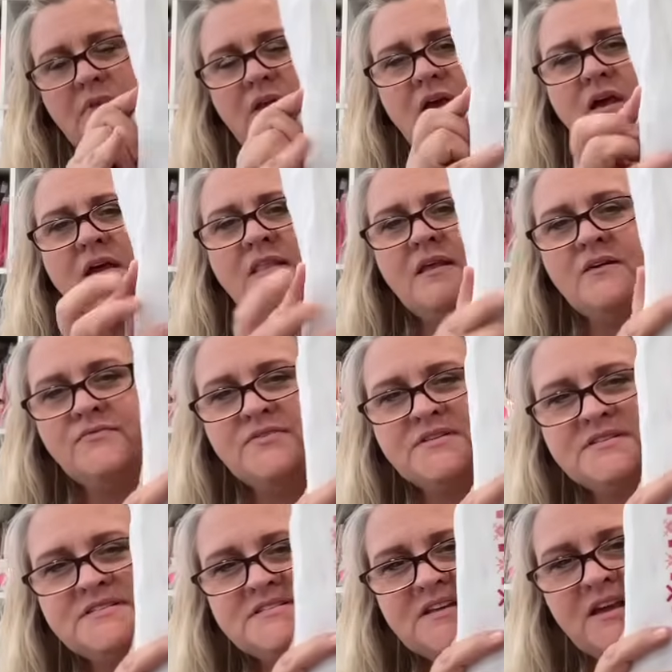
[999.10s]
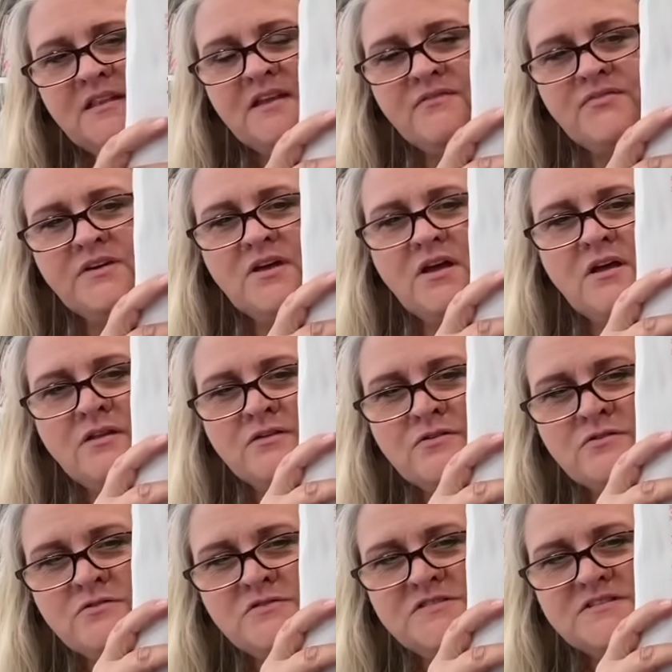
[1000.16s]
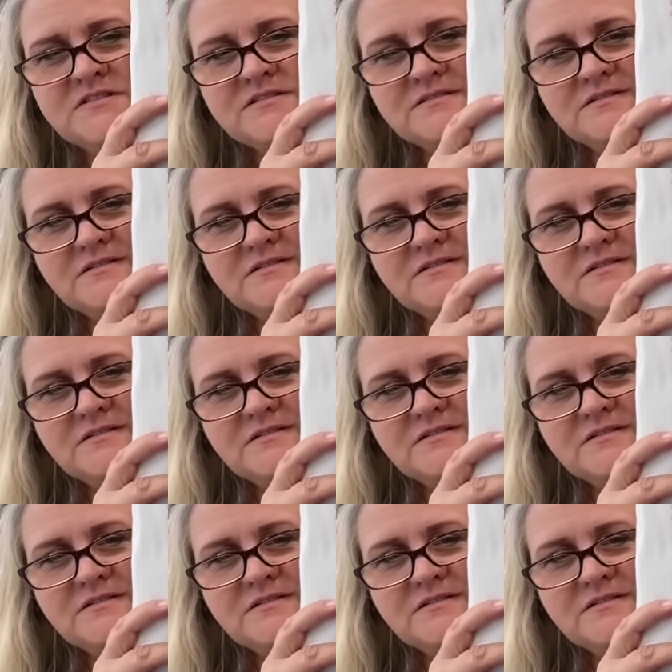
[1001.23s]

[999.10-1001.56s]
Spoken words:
I love this. I love the colors.